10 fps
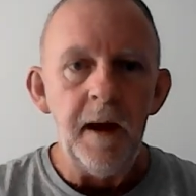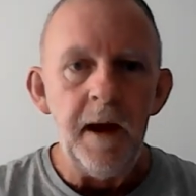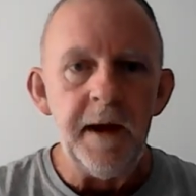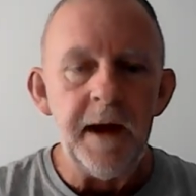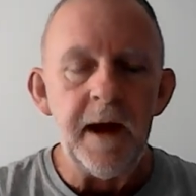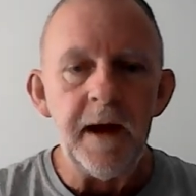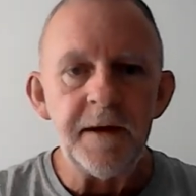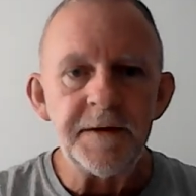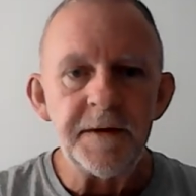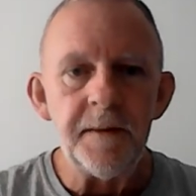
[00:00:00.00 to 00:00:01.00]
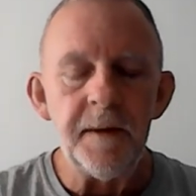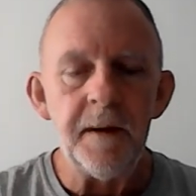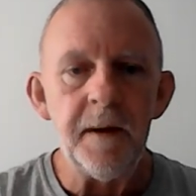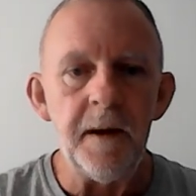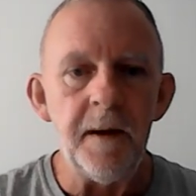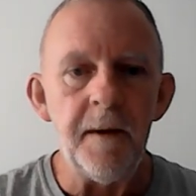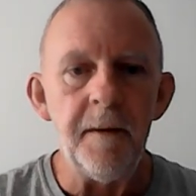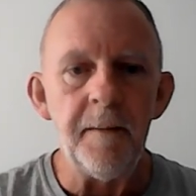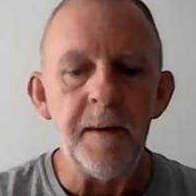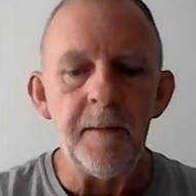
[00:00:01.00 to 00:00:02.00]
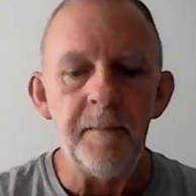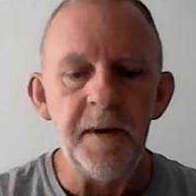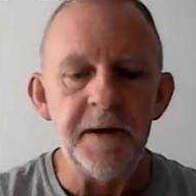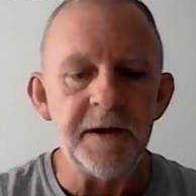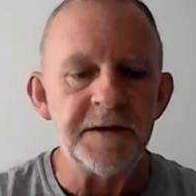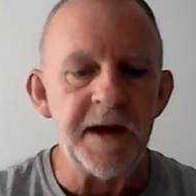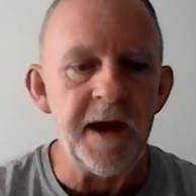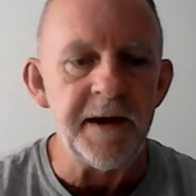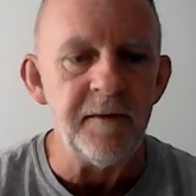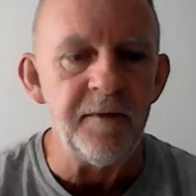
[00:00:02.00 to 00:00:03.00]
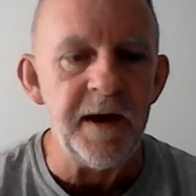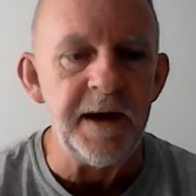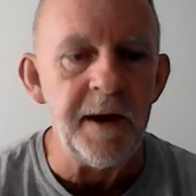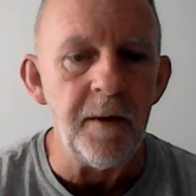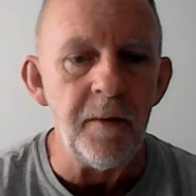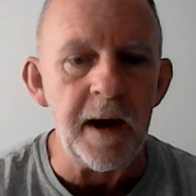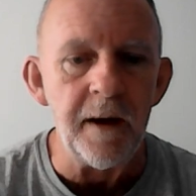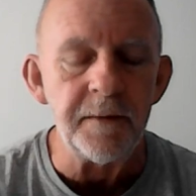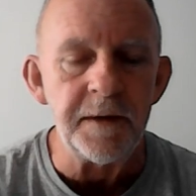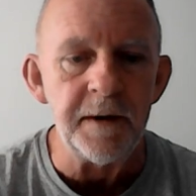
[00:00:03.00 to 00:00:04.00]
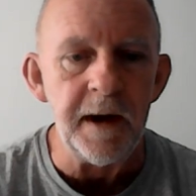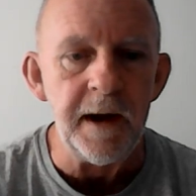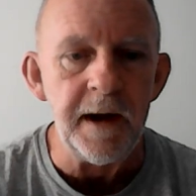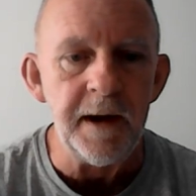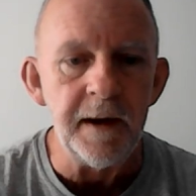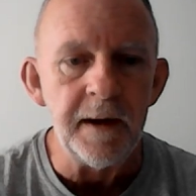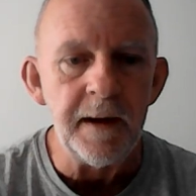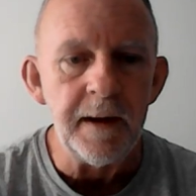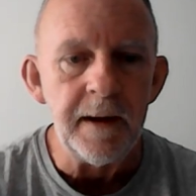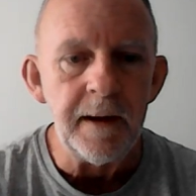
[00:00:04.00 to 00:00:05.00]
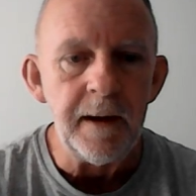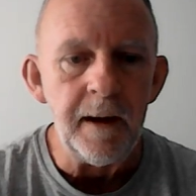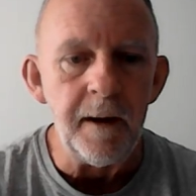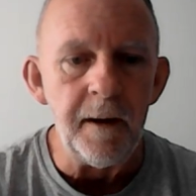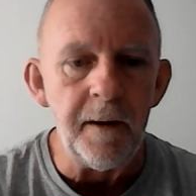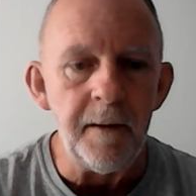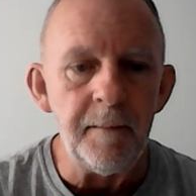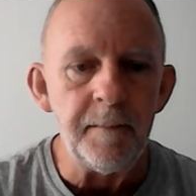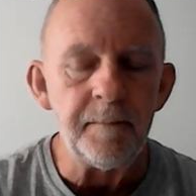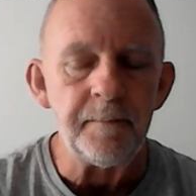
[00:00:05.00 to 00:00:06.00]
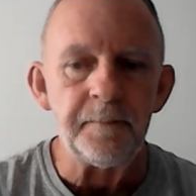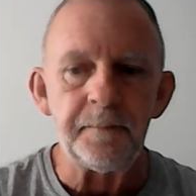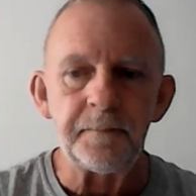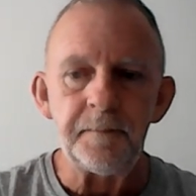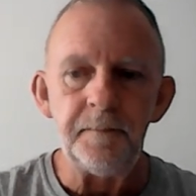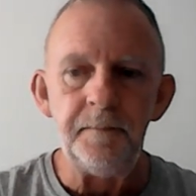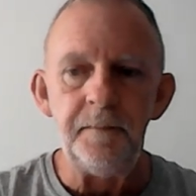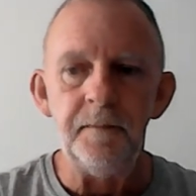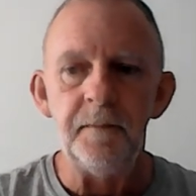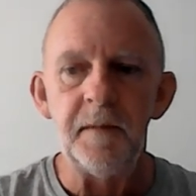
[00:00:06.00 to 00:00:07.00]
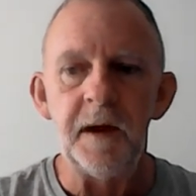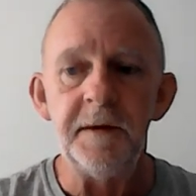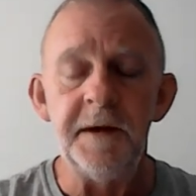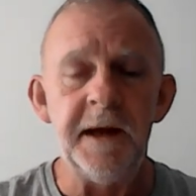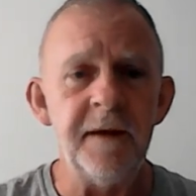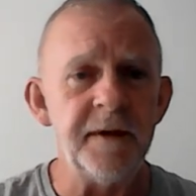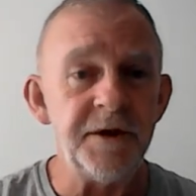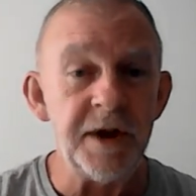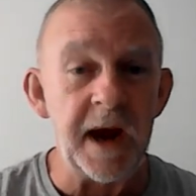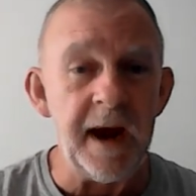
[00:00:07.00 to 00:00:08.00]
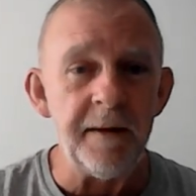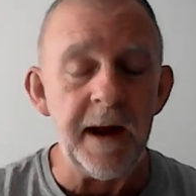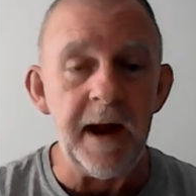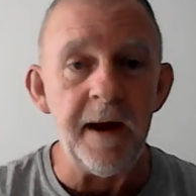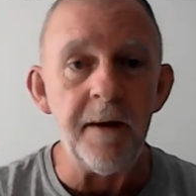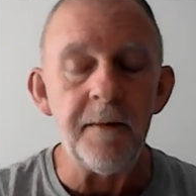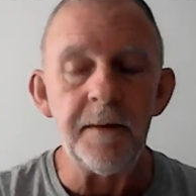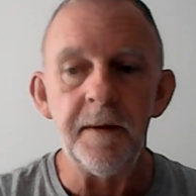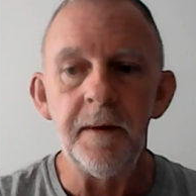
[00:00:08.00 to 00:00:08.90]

Hey guys, um, putting a second video out today um, to give a shout out,